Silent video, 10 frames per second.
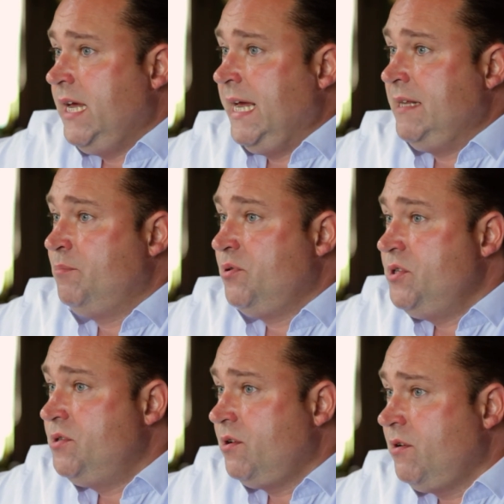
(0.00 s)
and
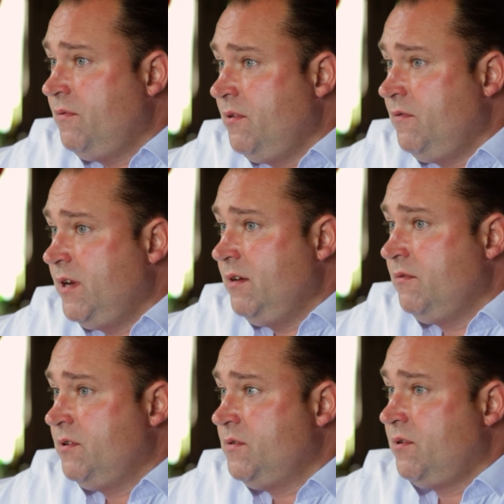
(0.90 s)
preserve the
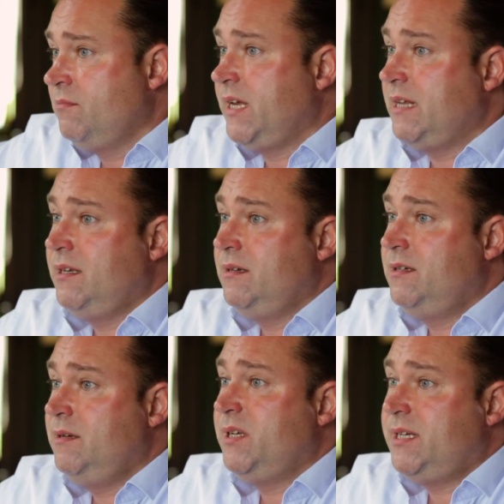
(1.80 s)
flavors from getting
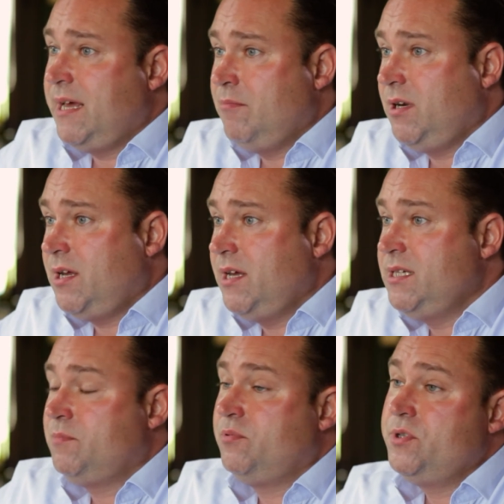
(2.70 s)

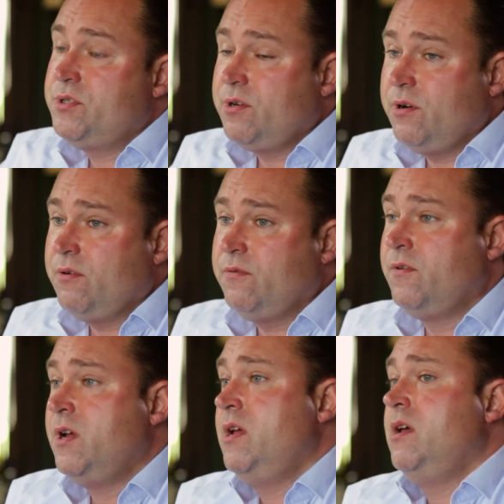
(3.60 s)
demetabolized,
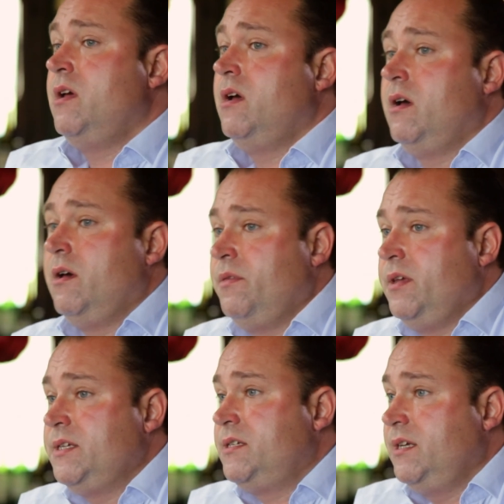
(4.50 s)
preserve
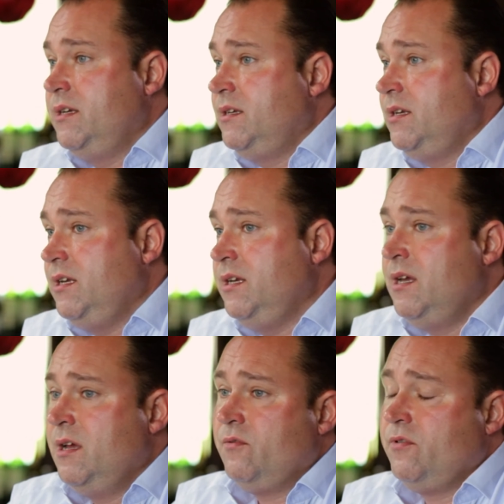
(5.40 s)
the
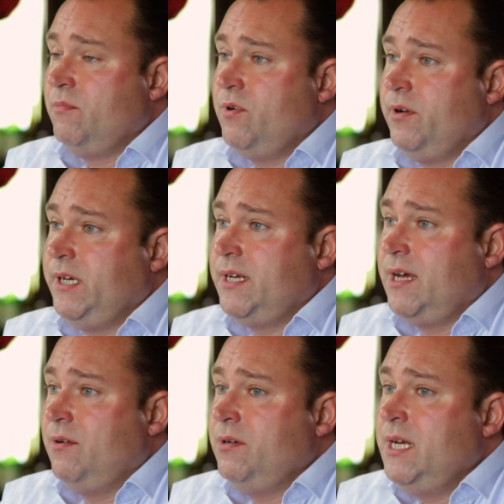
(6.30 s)
acidity from going
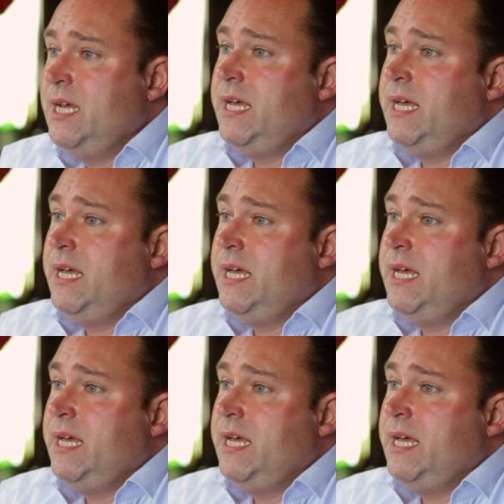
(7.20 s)
down.